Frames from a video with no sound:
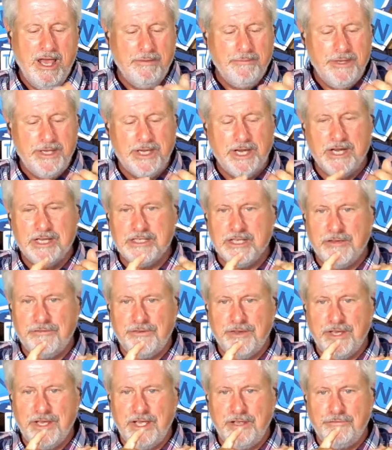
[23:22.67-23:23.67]
Because
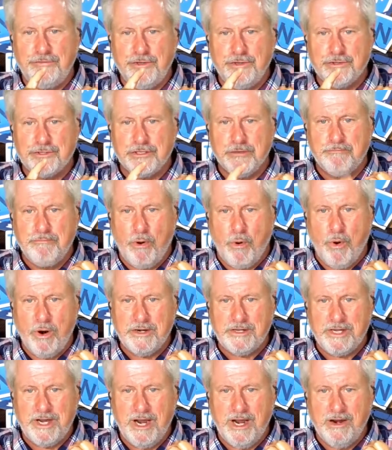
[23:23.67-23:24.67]
if you
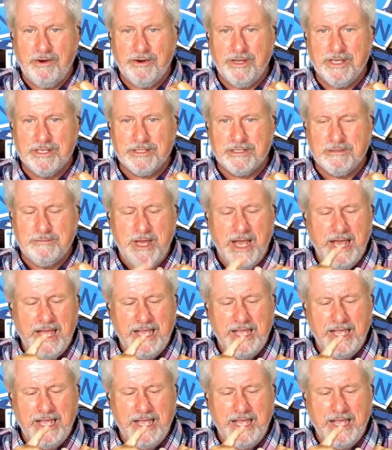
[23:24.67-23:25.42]
support terrorism,